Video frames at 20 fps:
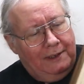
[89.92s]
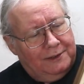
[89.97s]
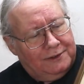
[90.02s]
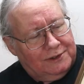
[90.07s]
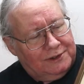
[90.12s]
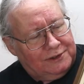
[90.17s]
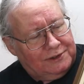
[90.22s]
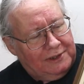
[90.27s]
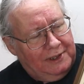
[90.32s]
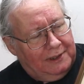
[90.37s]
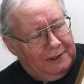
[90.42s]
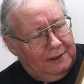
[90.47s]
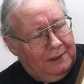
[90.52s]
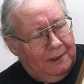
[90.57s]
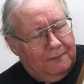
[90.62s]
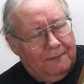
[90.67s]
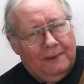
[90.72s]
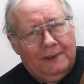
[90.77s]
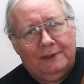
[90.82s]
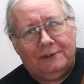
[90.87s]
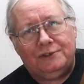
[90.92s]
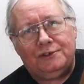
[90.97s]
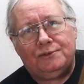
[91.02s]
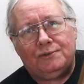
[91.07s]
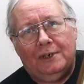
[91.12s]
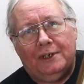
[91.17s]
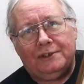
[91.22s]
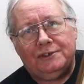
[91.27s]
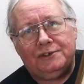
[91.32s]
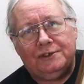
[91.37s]
is a set of
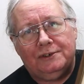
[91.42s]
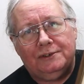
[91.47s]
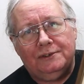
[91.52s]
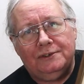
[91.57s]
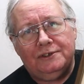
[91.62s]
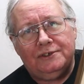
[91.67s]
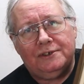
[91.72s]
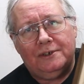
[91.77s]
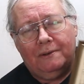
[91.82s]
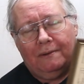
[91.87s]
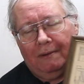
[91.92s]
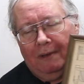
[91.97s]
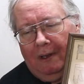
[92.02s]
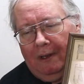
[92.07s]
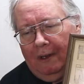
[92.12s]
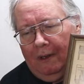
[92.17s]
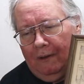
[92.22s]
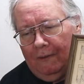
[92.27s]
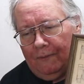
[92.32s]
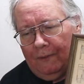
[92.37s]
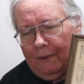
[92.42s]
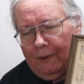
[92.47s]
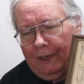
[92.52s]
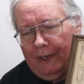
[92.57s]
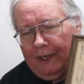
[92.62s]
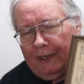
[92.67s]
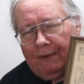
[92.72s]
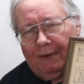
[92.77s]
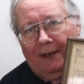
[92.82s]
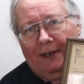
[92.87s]
instructions for
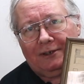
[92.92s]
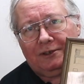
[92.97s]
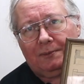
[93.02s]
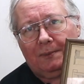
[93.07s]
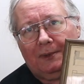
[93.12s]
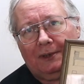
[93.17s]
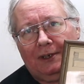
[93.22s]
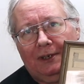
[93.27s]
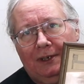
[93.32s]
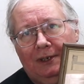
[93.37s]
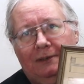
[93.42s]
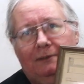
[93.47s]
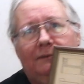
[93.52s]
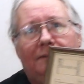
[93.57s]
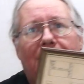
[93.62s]
a Craftsman kit.